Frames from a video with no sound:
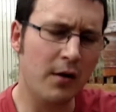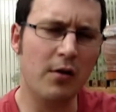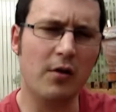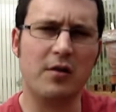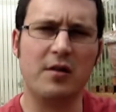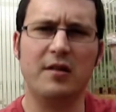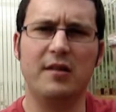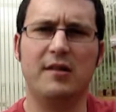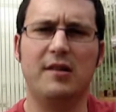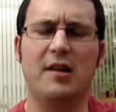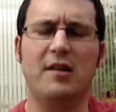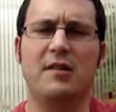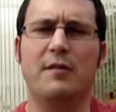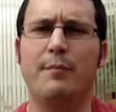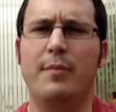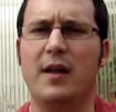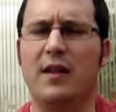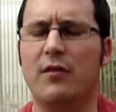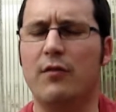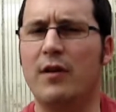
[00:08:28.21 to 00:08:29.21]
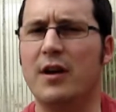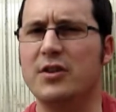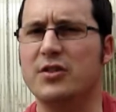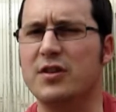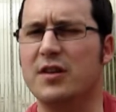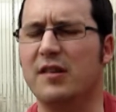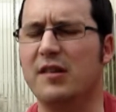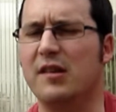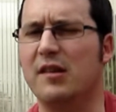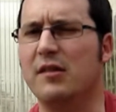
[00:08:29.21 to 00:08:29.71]
I'm not going to say it's a bitter edge
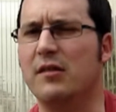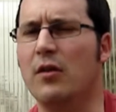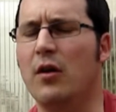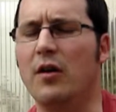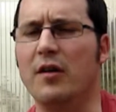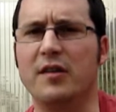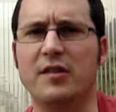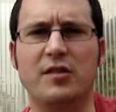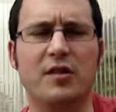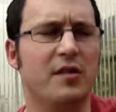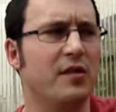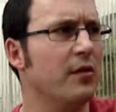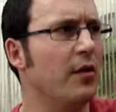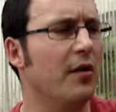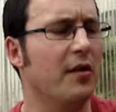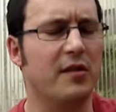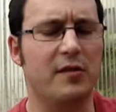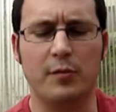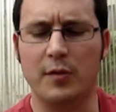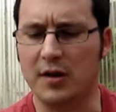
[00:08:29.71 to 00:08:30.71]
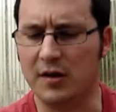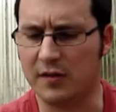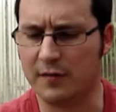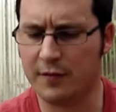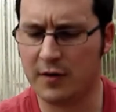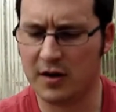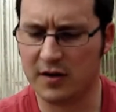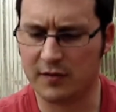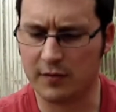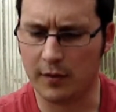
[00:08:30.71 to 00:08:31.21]
because it's not, it's just not sweet, The
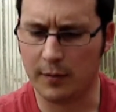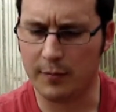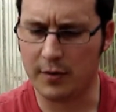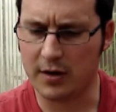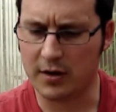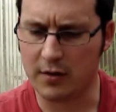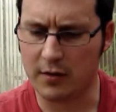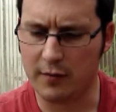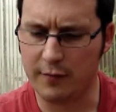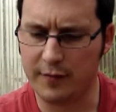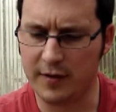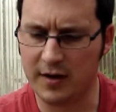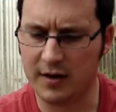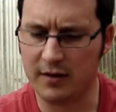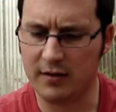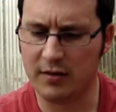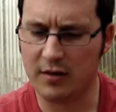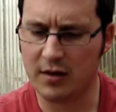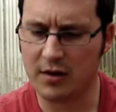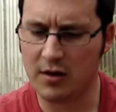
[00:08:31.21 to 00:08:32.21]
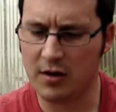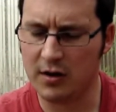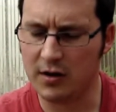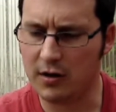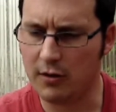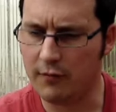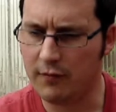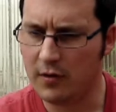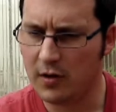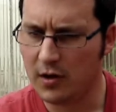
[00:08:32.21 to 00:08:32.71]
first one, but I got a feeling the
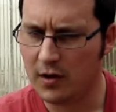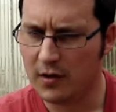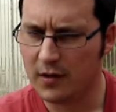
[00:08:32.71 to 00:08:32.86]
kind of